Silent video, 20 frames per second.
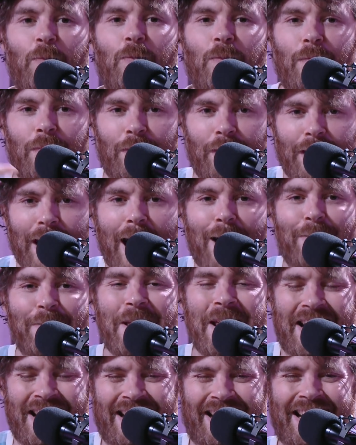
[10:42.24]

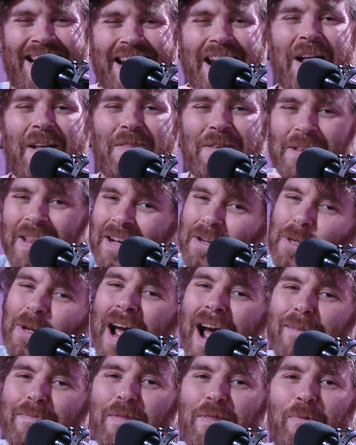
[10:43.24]
the election
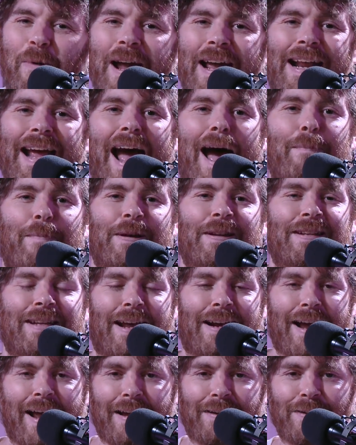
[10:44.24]
happened the way it happened,
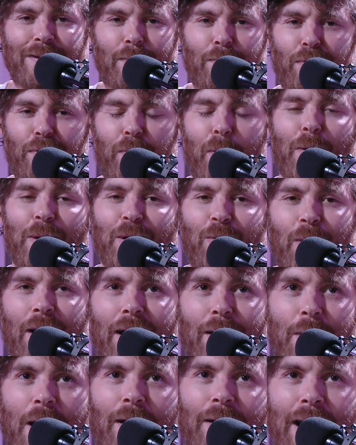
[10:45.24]
and I ended up throwing
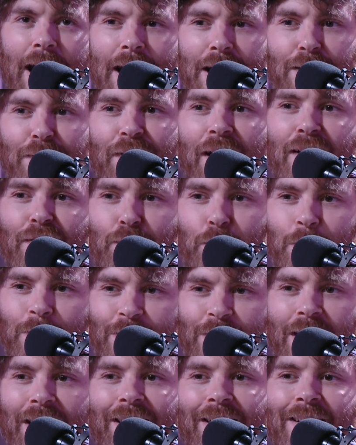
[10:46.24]
away about
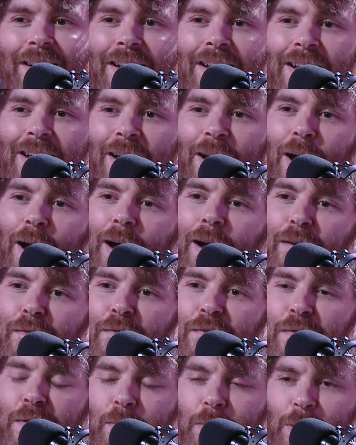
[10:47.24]
85%
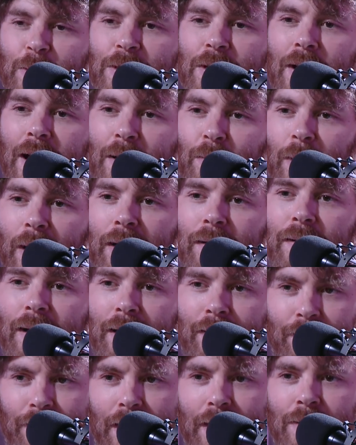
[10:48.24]
of the music I'd written
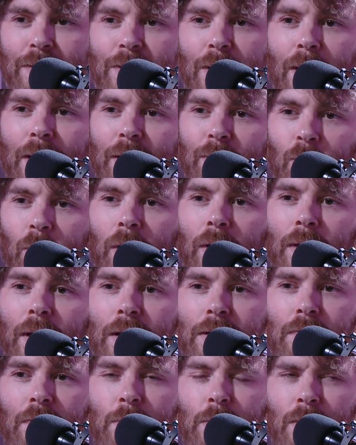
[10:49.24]
and starting more or
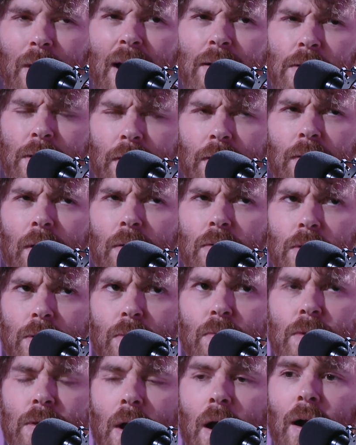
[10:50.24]
less from scratch. I think there are
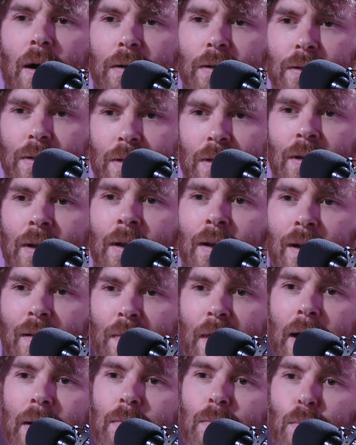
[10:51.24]
2 songs
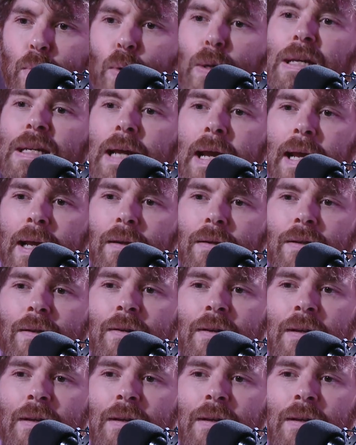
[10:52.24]
that predate